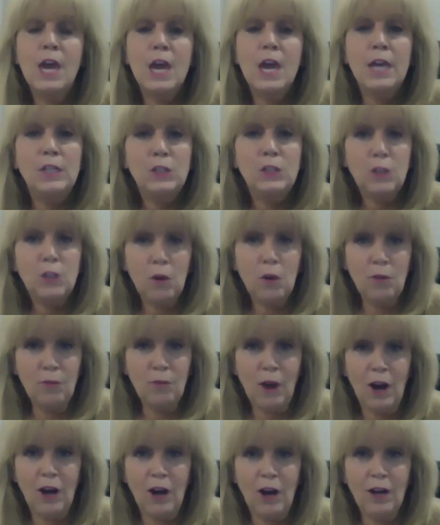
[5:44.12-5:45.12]
So
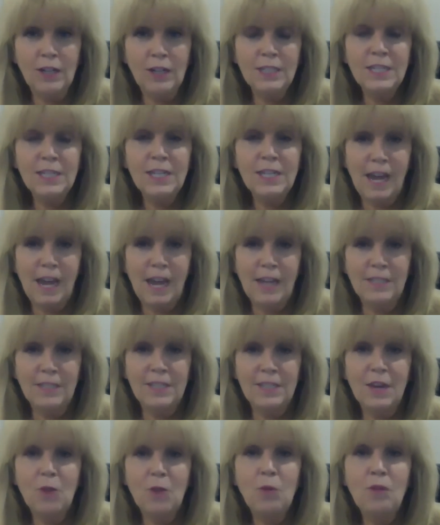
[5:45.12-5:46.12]
far to date,
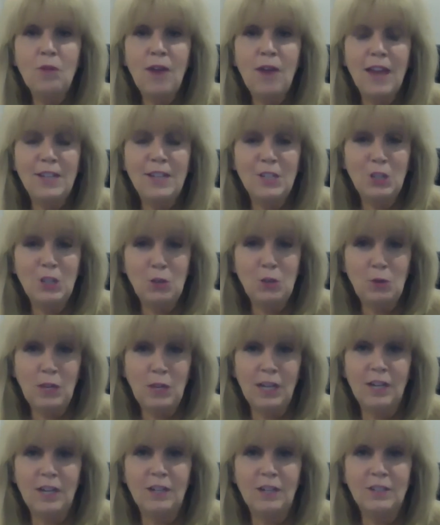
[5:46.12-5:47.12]
we've had two
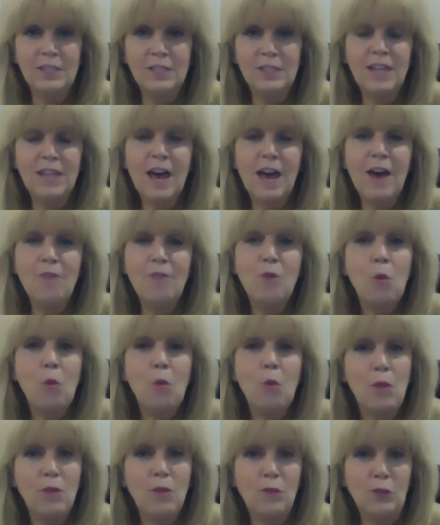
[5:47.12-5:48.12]
years of
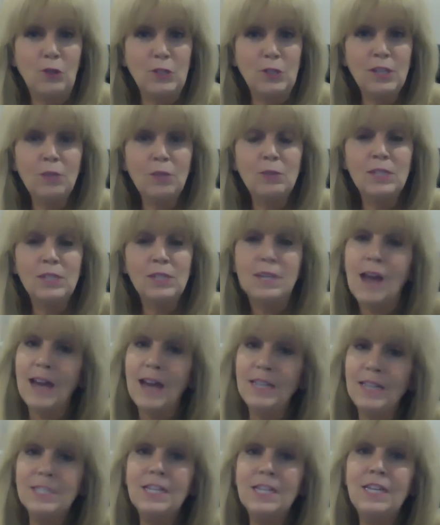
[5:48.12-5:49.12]
the first year was
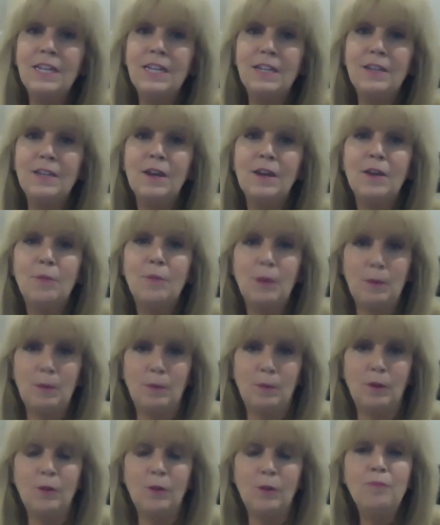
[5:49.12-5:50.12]
19
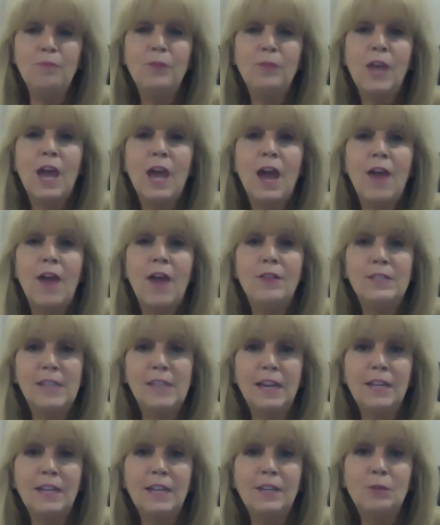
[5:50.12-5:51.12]
people, and the
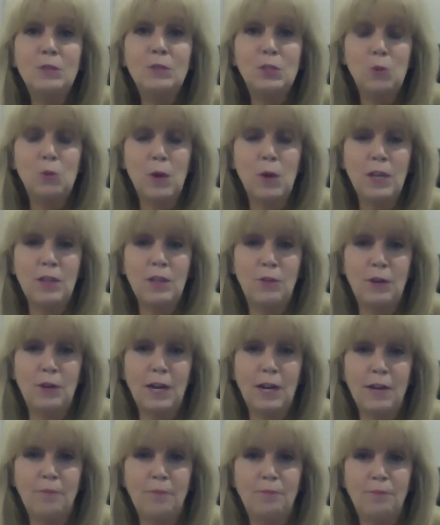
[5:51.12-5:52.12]
second year was
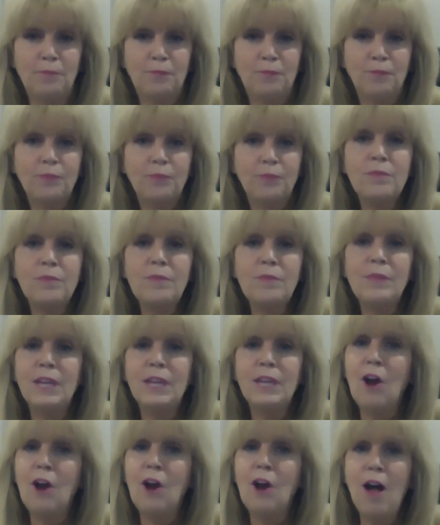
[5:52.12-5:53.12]
23.
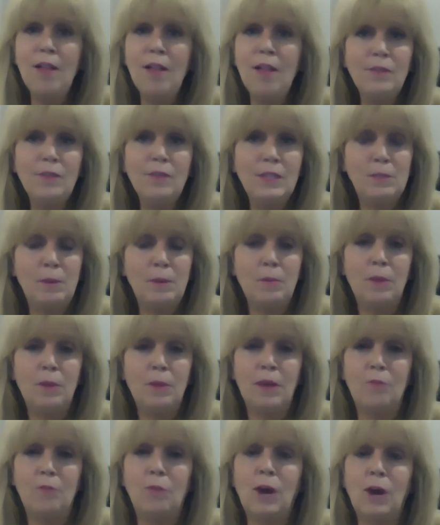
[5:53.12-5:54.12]
And all of these people
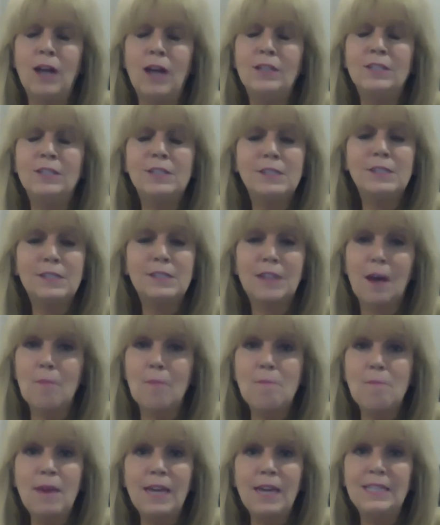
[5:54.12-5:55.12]
have brought just
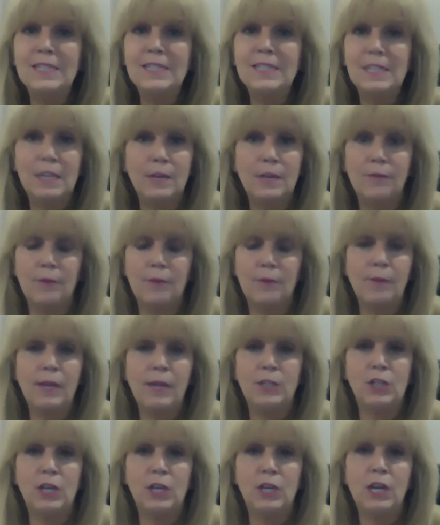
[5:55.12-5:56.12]
amazing
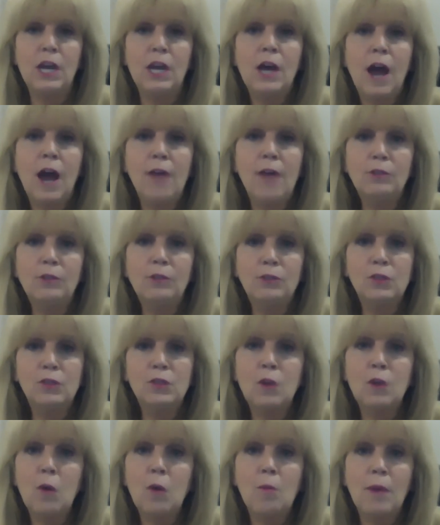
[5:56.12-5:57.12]
information. I've learned
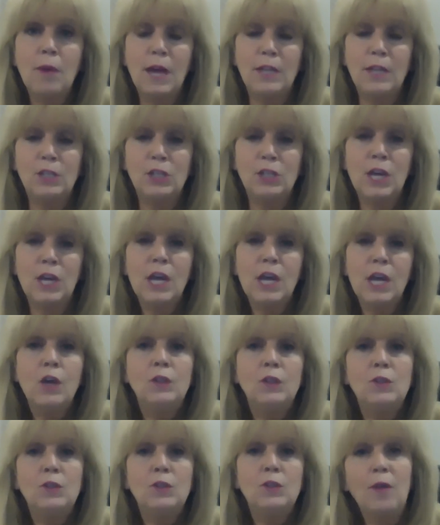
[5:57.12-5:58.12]
so much.
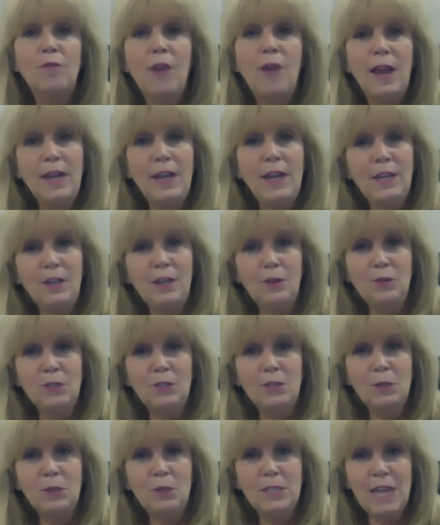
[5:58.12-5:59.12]
So I invite you
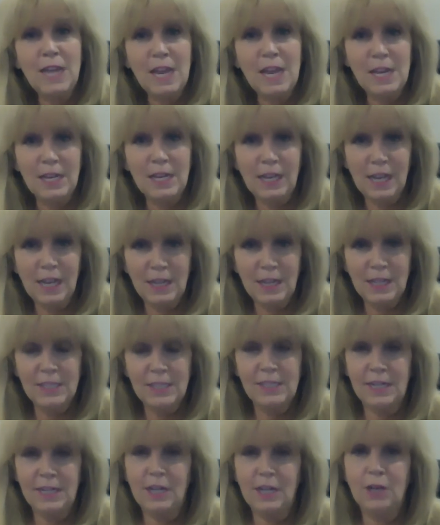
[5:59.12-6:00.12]
to attend again
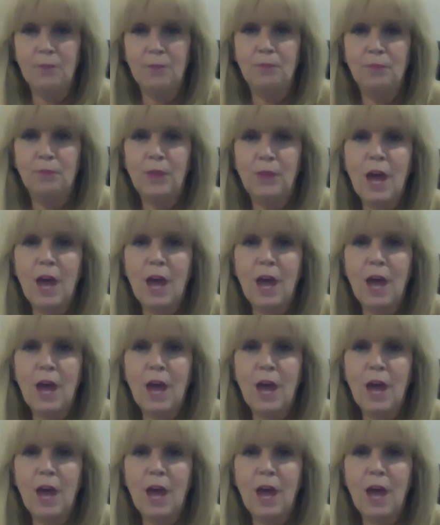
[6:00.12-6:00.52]
this year.